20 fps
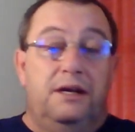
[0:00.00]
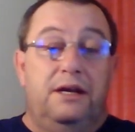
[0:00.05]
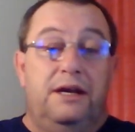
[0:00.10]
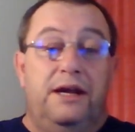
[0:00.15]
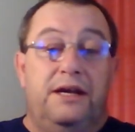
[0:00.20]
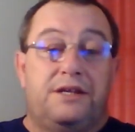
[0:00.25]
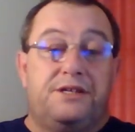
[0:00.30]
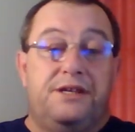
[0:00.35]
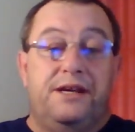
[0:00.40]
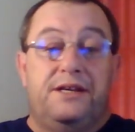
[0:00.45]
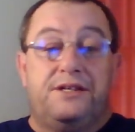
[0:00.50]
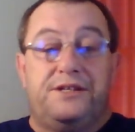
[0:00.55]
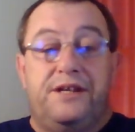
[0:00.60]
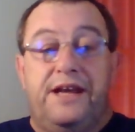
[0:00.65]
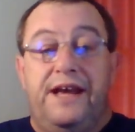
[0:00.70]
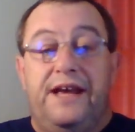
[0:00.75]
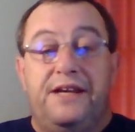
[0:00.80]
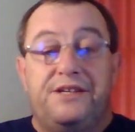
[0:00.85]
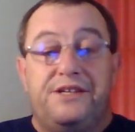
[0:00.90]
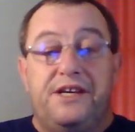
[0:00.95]
it's the
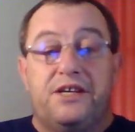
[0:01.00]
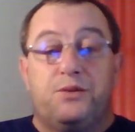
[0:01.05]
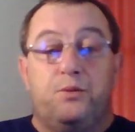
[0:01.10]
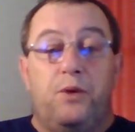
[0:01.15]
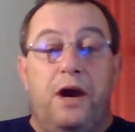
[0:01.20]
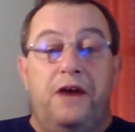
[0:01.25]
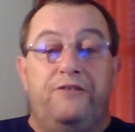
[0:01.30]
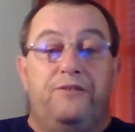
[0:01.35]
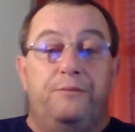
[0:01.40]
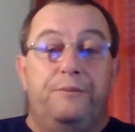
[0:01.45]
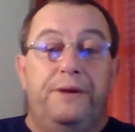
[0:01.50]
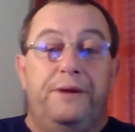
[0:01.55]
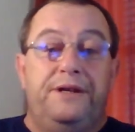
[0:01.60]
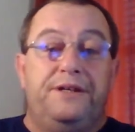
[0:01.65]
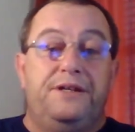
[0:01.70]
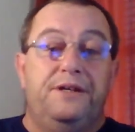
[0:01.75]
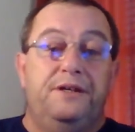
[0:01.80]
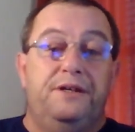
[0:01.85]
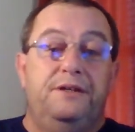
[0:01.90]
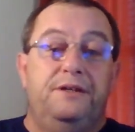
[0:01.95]
easiest way for me
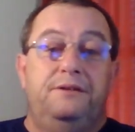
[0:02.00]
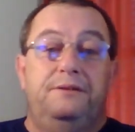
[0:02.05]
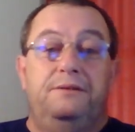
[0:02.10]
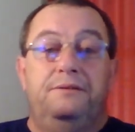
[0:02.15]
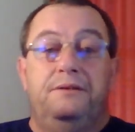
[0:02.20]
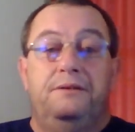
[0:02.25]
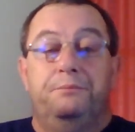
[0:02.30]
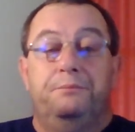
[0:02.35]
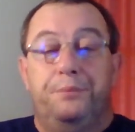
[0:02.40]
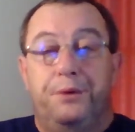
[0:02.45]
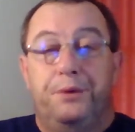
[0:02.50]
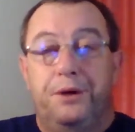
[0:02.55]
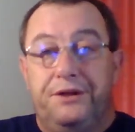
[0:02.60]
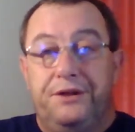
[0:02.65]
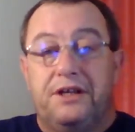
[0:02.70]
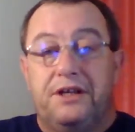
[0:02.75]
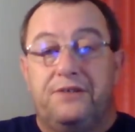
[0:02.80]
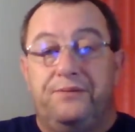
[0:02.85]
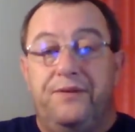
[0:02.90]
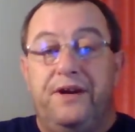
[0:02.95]
to put
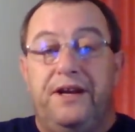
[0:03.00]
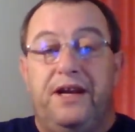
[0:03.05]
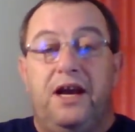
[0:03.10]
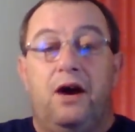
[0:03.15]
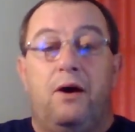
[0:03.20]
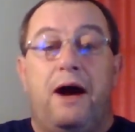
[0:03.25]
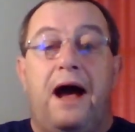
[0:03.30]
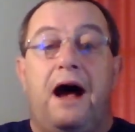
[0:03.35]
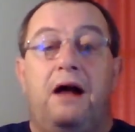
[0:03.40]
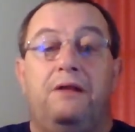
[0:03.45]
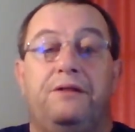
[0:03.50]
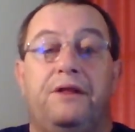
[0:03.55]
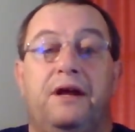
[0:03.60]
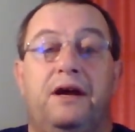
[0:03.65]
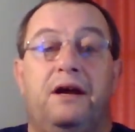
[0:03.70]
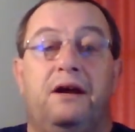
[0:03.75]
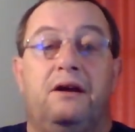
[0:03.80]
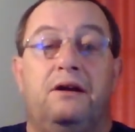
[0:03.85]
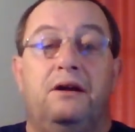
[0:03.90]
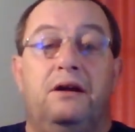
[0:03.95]
this video out
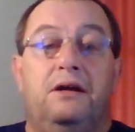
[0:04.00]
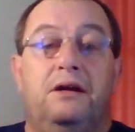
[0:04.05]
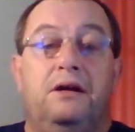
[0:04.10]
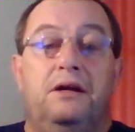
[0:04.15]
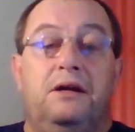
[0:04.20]
there.